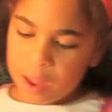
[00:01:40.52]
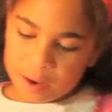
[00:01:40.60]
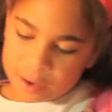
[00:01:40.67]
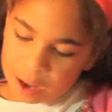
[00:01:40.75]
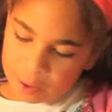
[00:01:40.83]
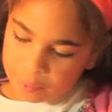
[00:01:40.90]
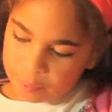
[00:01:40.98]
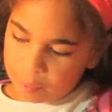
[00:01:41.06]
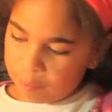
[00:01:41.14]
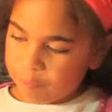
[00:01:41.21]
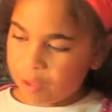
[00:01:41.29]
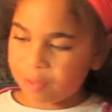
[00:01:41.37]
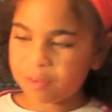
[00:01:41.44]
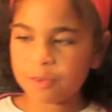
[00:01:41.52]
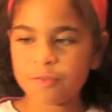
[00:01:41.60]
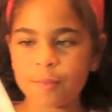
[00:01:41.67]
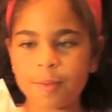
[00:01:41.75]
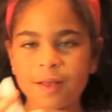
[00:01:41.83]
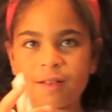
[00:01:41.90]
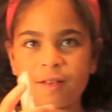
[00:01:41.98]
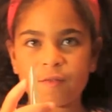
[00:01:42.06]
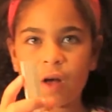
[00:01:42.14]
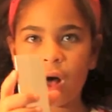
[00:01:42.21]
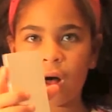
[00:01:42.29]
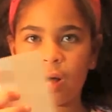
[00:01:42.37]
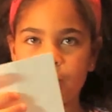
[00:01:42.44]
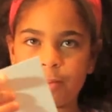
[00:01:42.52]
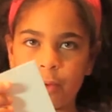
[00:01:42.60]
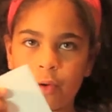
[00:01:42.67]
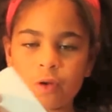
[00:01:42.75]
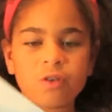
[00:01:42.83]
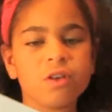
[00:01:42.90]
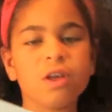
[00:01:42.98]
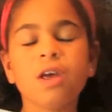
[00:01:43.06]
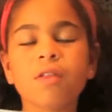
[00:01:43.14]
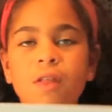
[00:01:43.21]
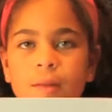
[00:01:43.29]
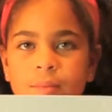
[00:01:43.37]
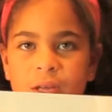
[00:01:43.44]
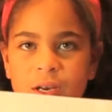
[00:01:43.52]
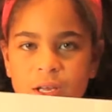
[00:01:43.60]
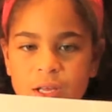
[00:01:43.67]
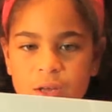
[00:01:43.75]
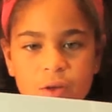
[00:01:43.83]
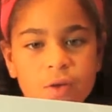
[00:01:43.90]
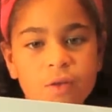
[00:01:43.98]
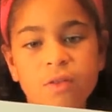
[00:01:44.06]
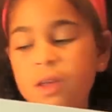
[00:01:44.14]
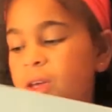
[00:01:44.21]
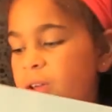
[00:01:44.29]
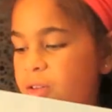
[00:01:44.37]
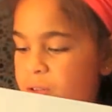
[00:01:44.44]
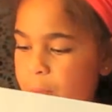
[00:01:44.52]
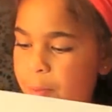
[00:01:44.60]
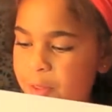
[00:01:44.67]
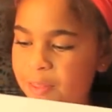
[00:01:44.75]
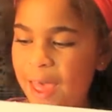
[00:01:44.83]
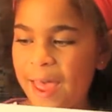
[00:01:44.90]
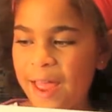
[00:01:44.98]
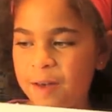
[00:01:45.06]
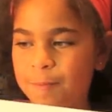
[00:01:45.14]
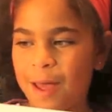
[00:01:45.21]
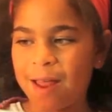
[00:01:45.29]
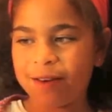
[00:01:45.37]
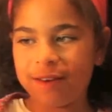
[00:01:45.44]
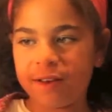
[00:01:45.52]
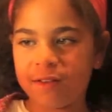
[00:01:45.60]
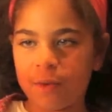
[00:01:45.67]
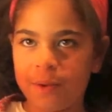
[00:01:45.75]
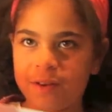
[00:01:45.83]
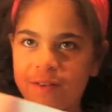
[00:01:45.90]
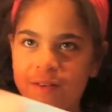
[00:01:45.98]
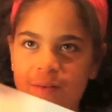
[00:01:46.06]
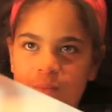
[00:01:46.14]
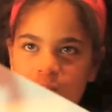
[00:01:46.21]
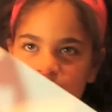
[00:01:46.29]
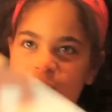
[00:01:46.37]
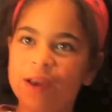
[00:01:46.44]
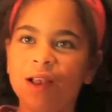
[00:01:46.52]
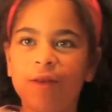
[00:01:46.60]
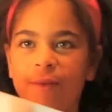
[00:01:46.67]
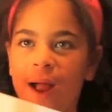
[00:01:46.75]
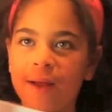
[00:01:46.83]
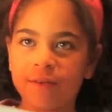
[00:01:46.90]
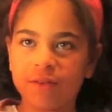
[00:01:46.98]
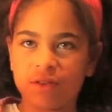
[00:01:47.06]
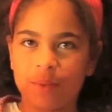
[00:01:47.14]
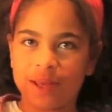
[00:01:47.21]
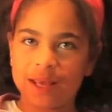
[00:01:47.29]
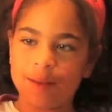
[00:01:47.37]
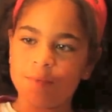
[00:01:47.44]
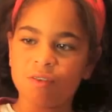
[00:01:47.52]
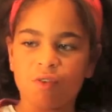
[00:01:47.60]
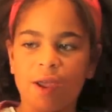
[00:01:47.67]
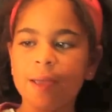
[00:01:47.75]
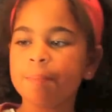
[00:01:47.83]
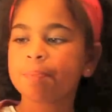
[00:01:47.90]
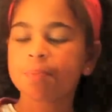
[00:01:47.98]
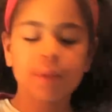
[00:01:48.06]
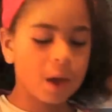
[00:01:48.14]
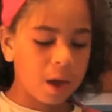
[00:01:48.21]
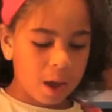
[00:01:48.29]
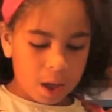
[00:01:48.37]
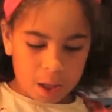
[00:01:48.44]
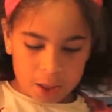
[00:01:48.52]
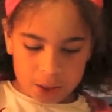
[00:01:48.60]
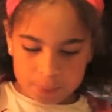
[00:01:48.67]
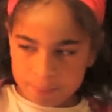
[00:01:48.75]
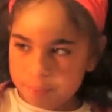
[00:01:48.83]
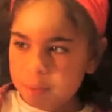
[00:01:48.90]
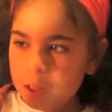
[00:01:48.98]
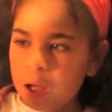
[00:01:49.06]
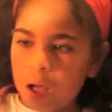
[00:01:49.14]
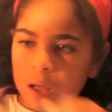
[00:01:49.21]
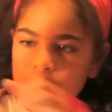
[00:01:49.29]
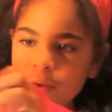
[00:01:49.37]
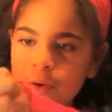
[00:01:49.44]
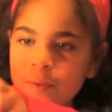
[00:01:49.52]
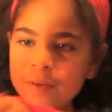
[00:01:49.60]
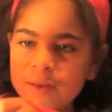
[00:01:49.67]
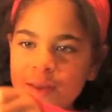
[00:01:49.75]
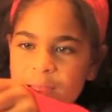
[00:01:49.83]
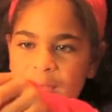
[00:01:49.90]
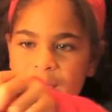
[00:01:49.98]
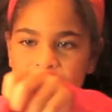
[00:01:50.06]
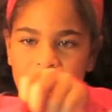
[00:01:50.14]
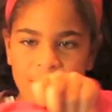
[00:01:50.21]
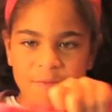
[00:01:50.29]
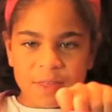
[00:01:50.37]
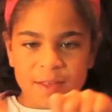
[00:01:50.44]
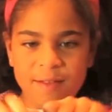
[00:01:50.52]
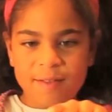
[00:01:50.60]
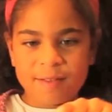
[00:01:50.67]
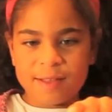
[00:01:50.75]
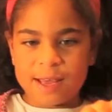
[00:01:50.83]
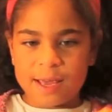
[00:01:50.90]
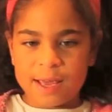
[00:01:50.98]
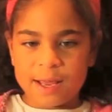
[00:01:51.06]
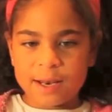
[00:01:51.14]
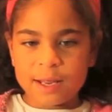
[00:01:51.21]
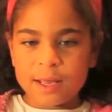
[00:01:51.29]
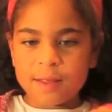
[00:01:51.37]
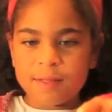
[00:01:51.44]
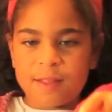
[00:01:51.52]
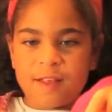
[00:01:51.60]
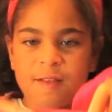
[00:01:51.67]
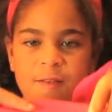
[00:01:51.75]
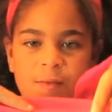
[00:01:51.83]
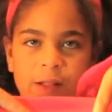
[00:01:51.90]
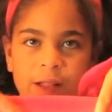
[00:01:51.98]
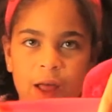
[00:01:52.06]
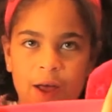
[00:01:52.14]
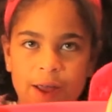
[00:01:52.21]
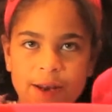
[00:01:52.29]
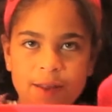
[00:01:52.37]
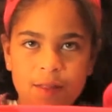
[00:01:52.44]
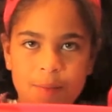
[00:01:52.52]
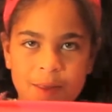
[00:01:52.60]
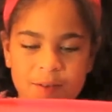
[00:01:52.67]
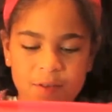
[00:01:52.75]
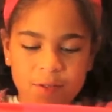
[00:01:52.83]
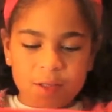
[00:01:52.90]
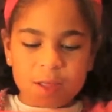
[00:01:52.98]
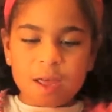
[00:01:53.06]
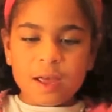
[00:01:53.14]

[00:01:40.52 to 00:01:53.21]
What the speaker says: Now, I've cut off a piece of cardboard that I'm going to use to put the headband in so it doesn't wiggle around, so it keeps straight. I'm going to have this seam, this line in the middle.